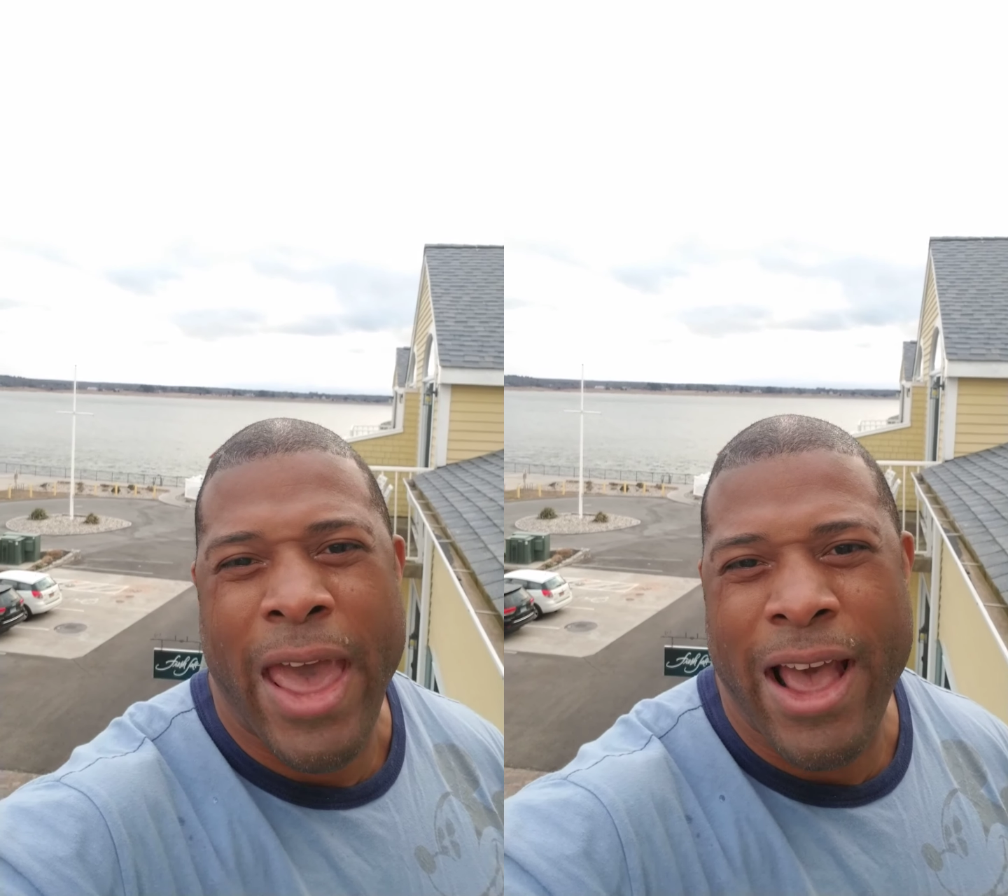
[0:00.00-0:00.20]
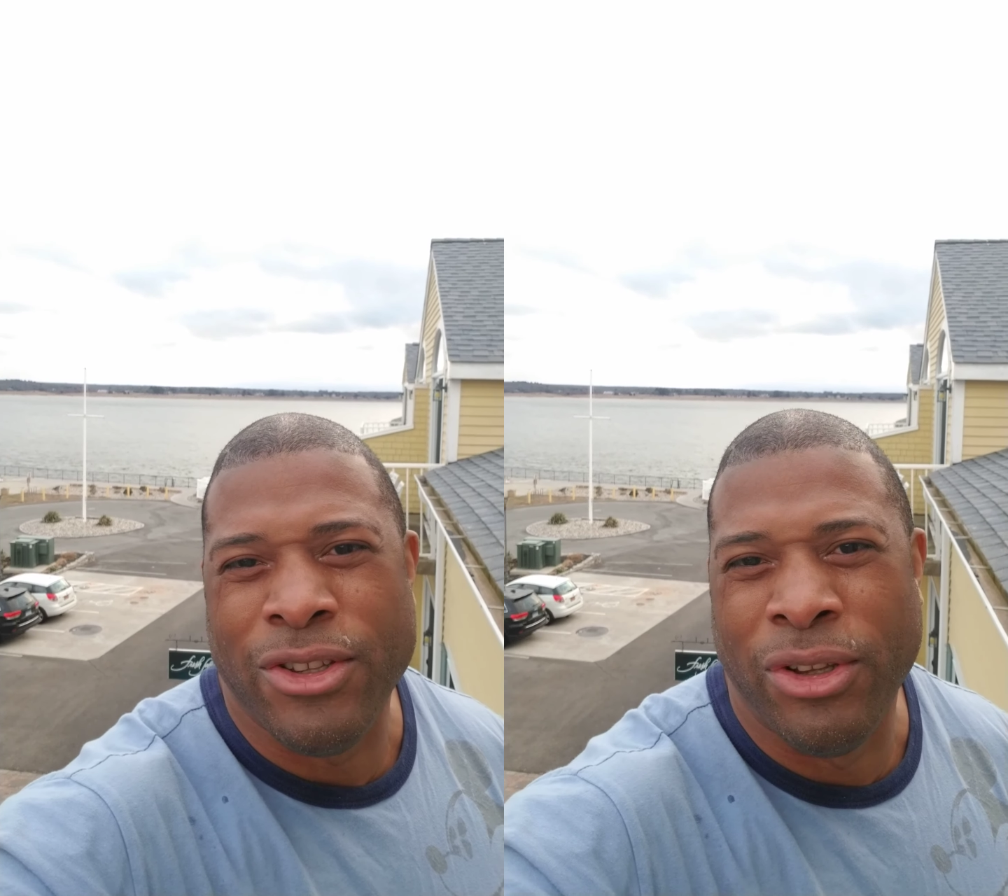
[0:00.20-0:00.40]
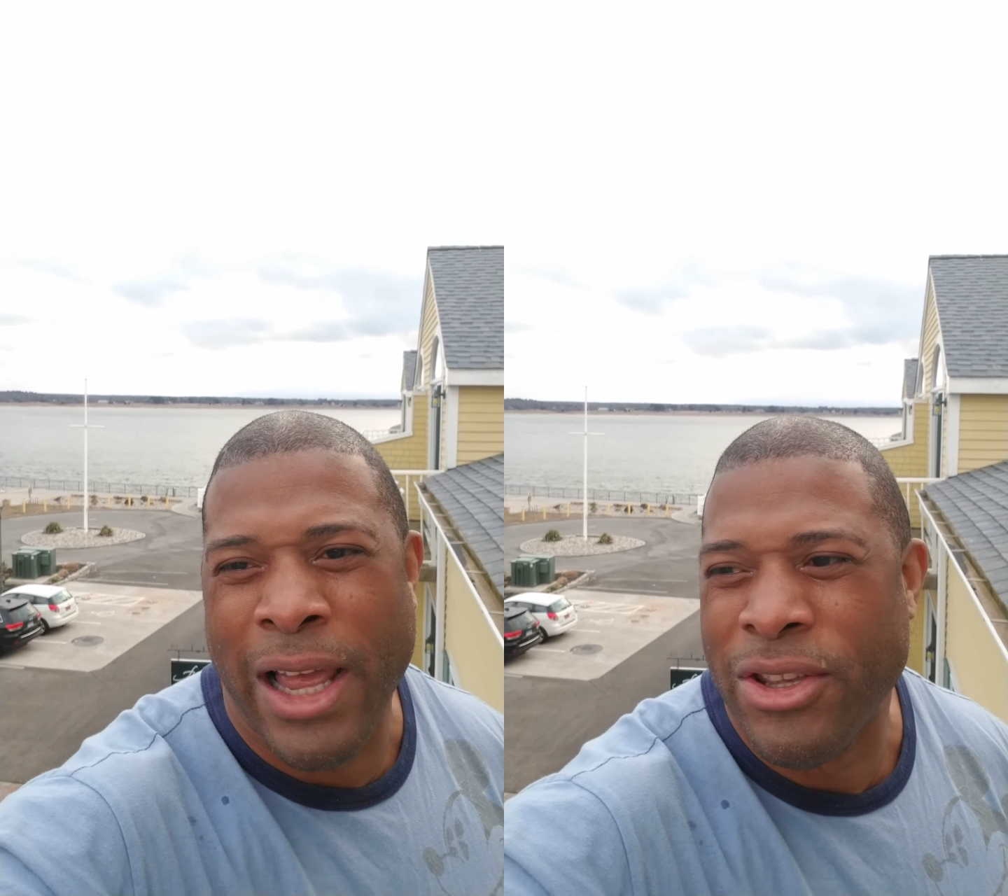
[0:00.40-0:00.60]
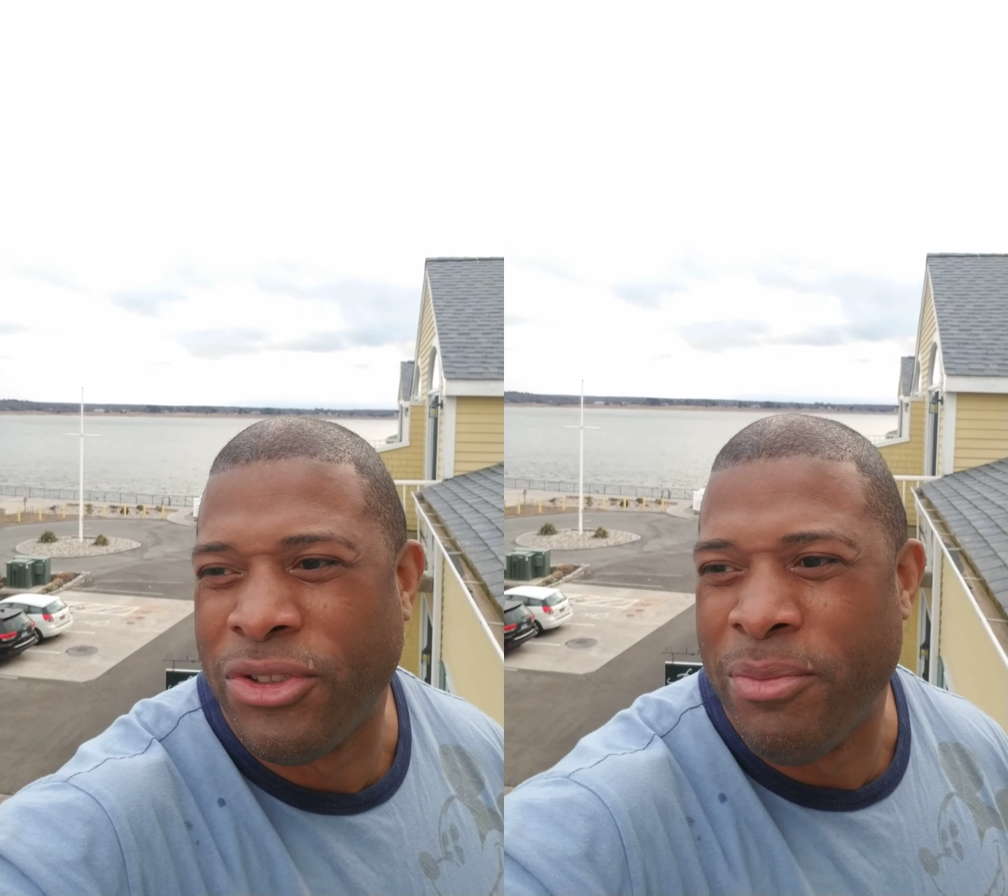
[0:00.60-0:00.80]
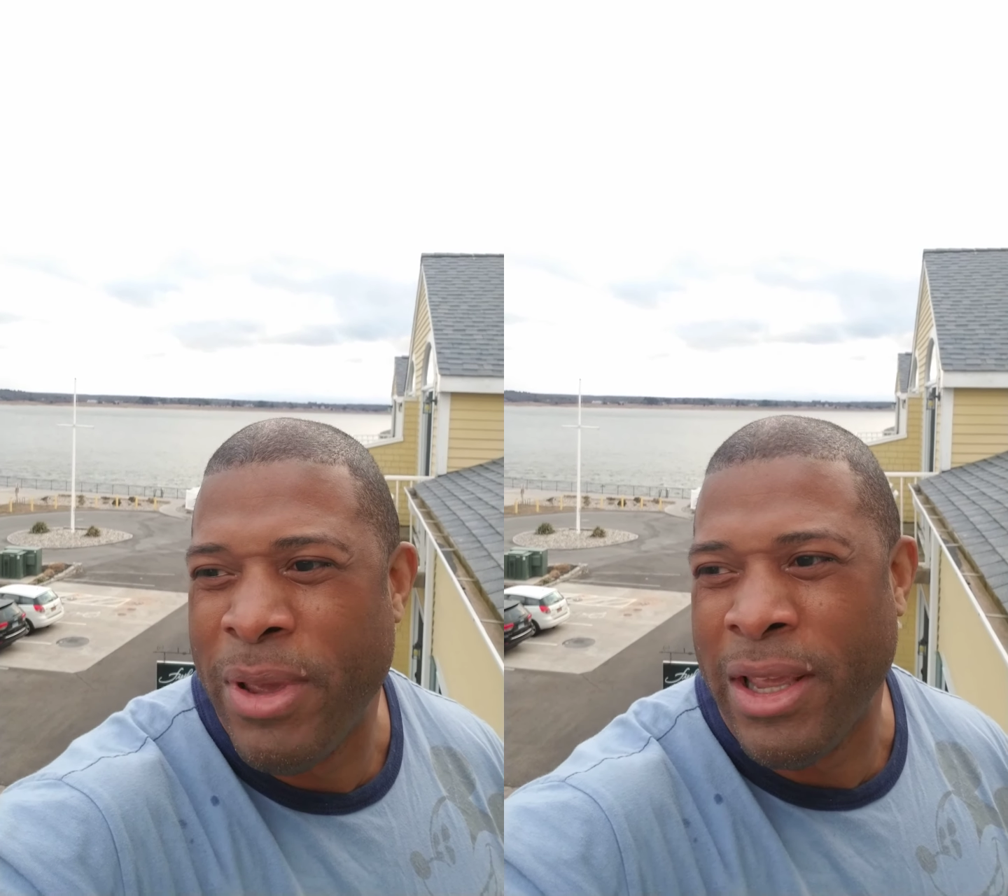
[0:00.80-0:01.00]
asshole I used
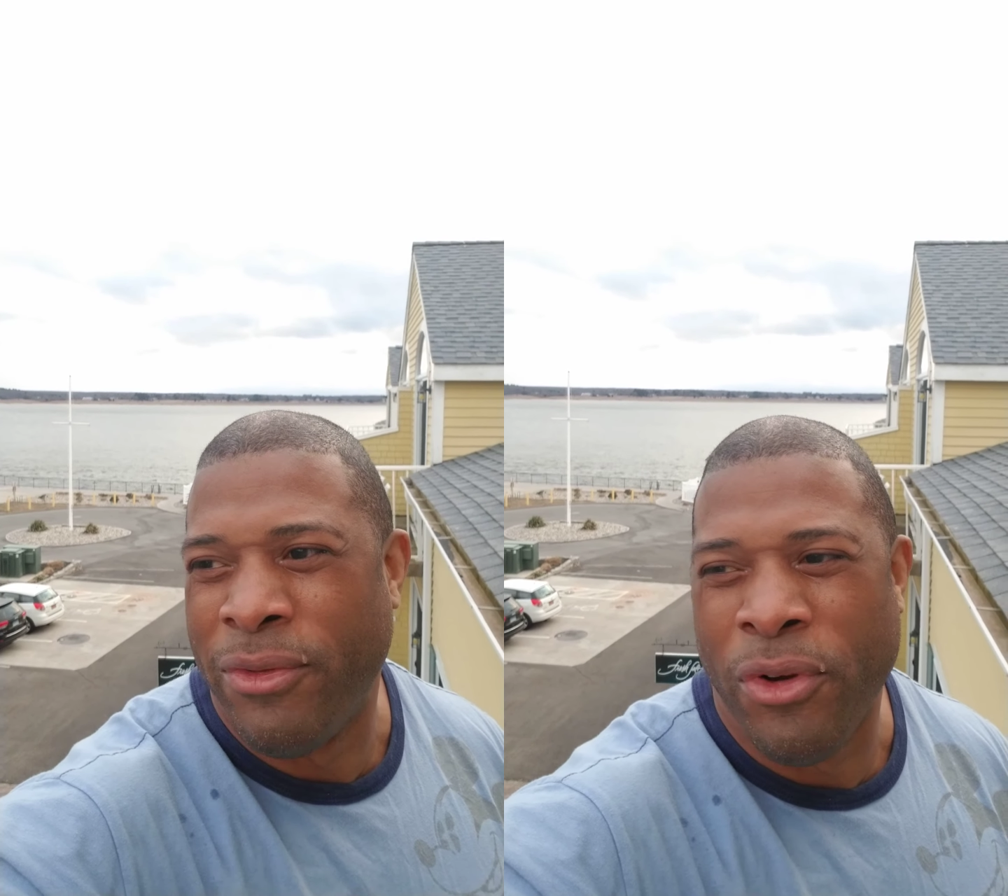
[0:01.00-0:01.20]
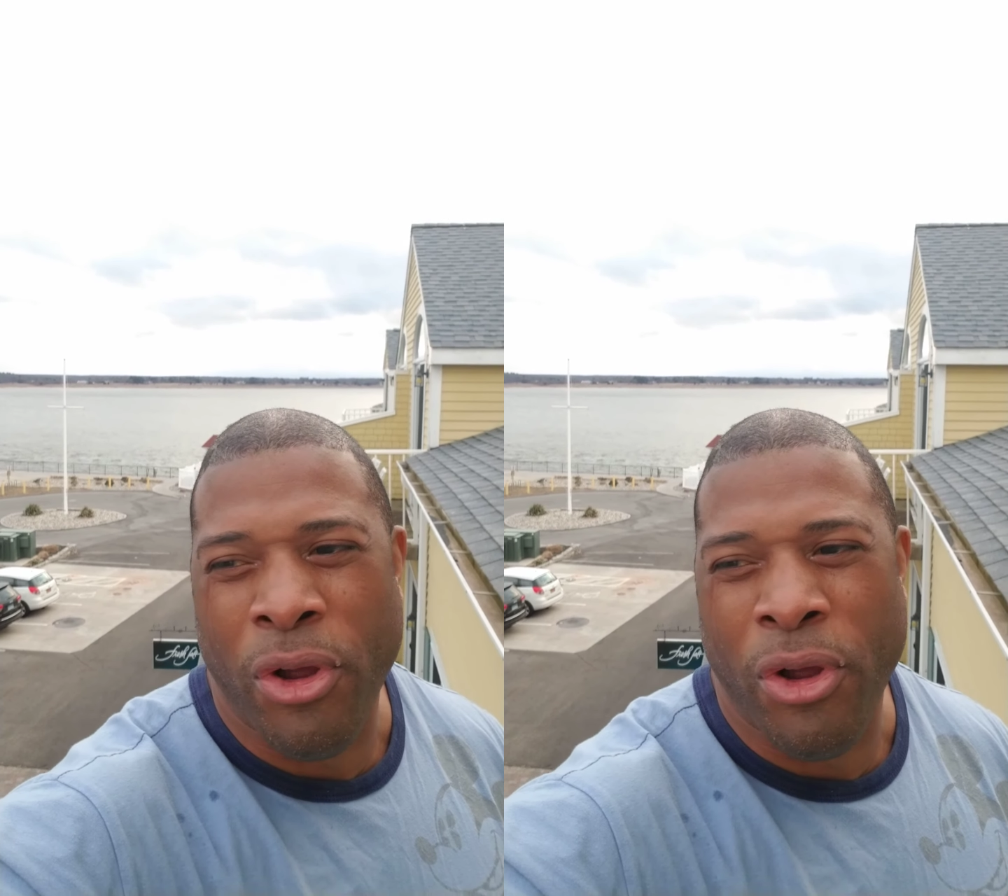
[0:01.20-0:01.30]
to be for